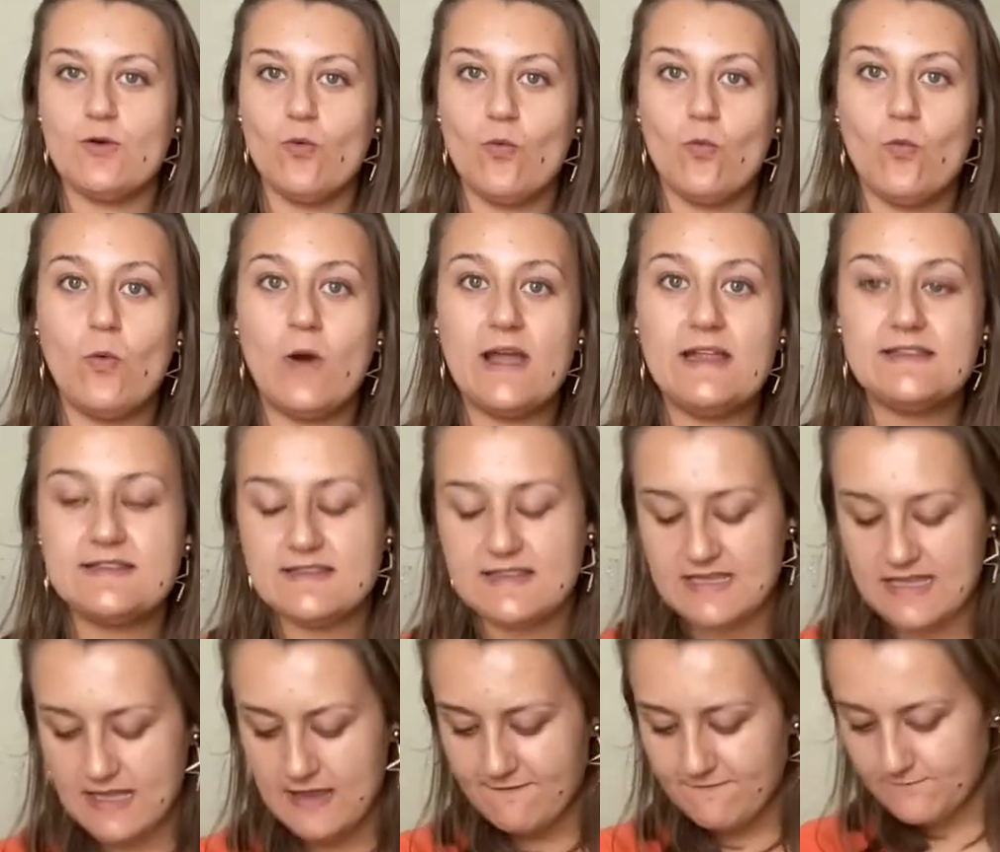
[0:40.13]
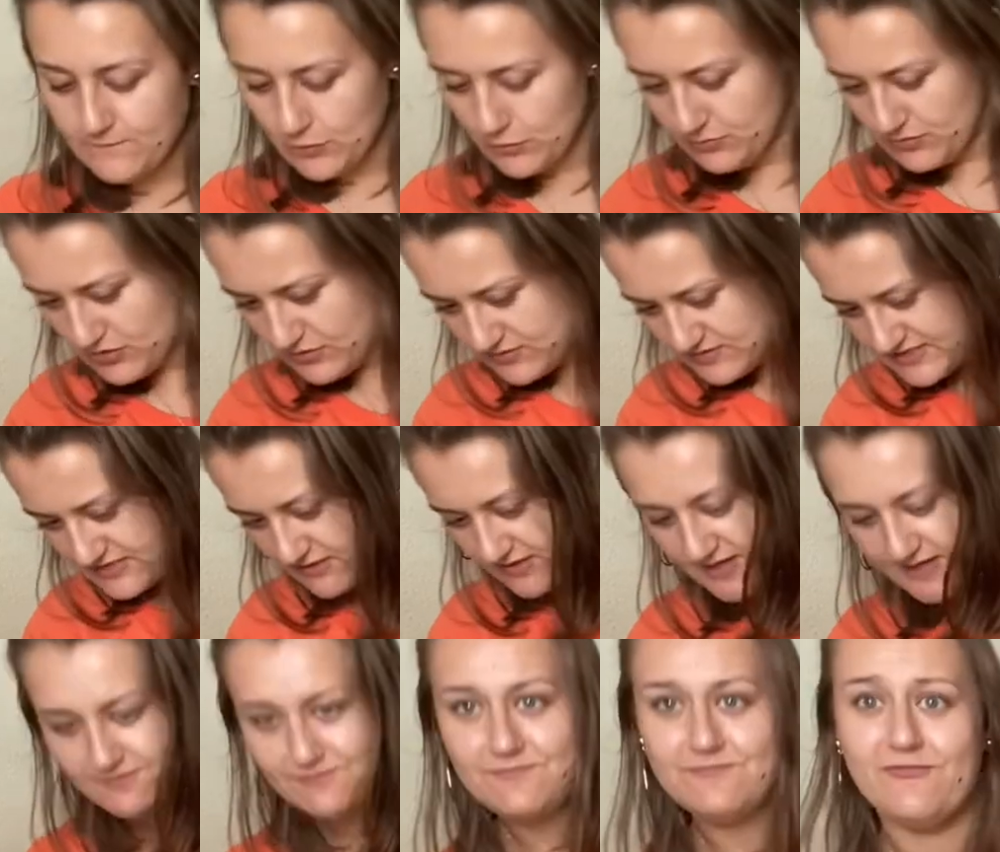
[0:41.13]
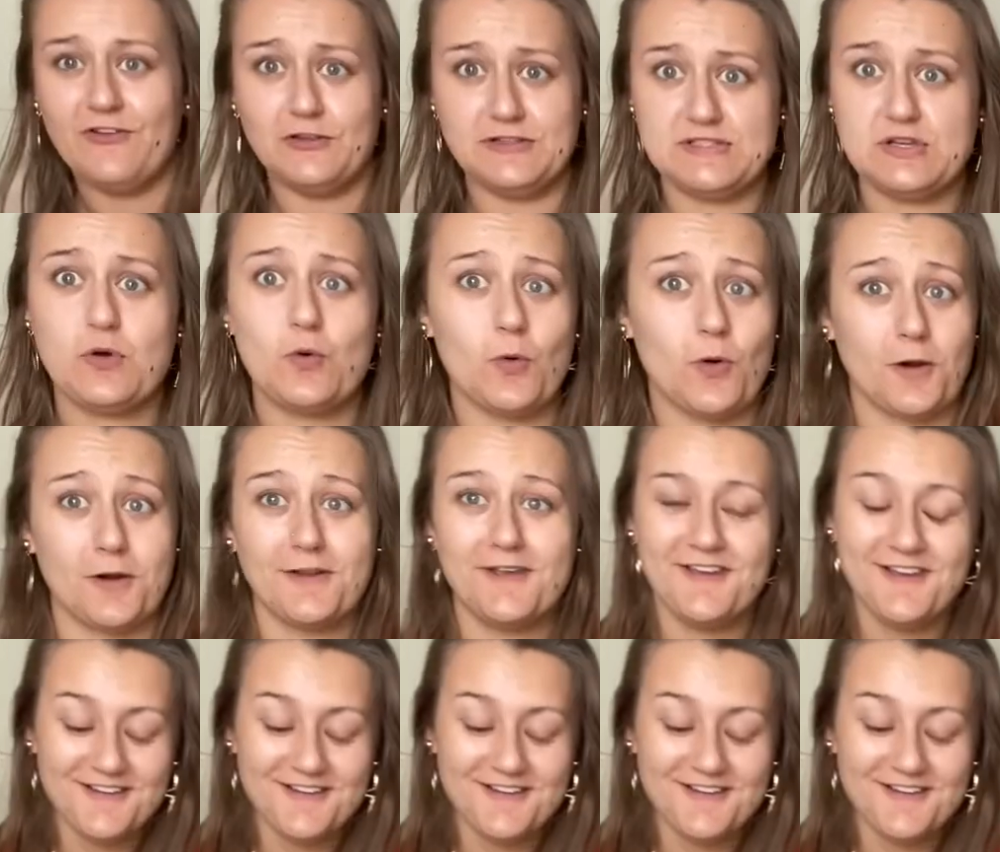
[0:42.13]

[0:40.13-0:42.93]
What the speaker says: What the full moon, sorry, felt a cord.